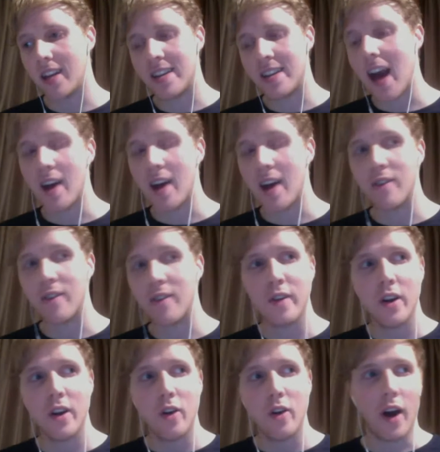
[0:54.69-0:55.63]
Gav,
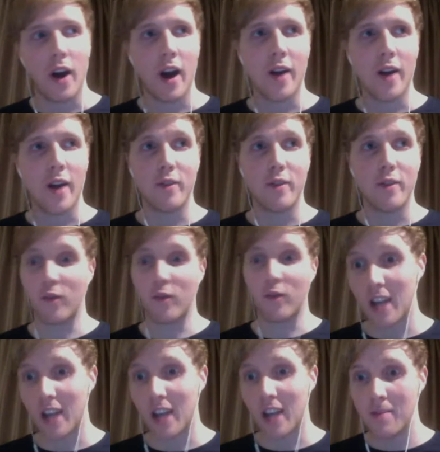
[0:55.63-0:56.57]
for the
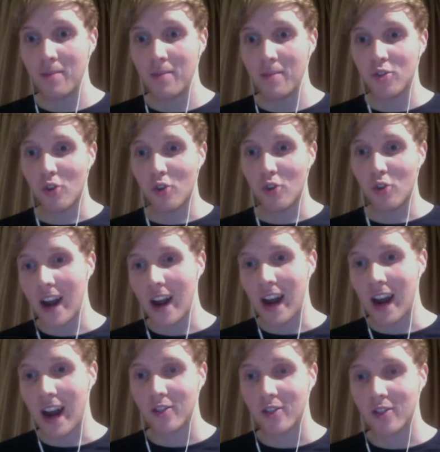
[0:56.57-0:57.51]
first time, tried
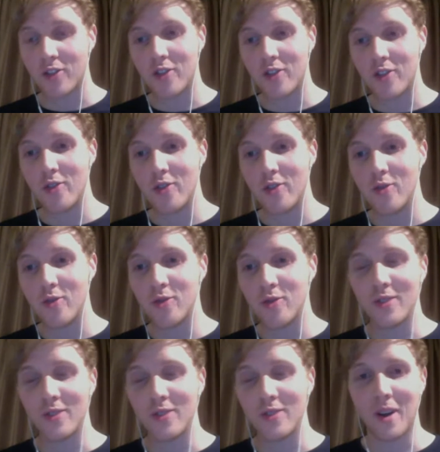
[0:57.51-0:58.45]
out the
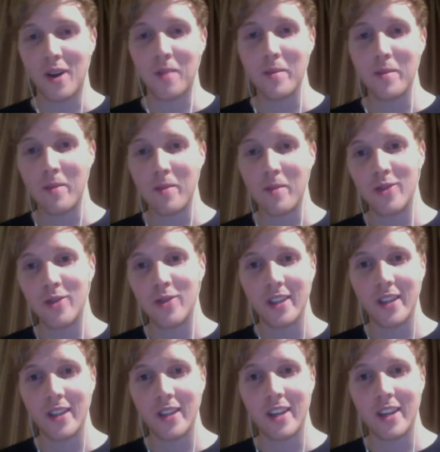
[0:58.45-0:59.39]
new zombie mode
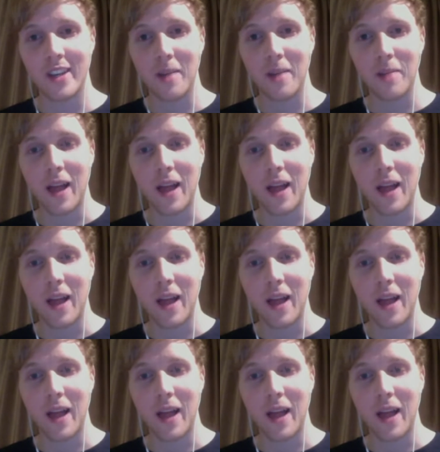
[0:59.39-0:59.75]
in Black